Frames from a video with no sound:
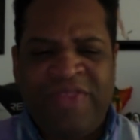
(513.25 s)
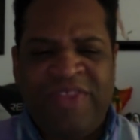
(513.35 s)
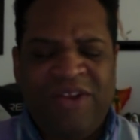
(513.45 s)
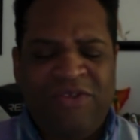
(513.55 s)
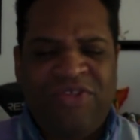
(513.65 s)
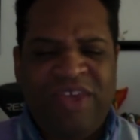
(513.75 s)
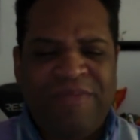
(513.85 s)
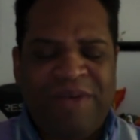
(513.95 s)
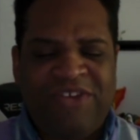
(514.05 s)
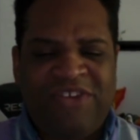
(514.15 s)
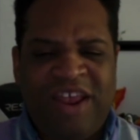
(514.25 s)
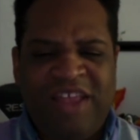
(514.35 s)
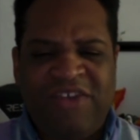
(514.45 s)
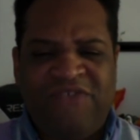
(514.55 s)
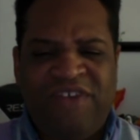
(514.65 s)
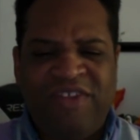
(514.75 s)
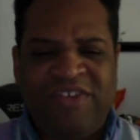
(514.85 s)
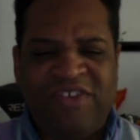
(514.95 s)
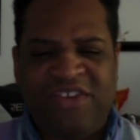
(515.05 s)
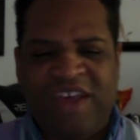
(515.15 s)
they don't think about setting their
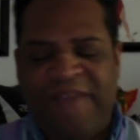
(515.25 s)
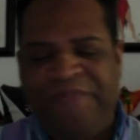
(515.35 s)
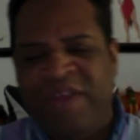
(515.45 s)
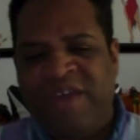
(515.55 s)
feelings aside.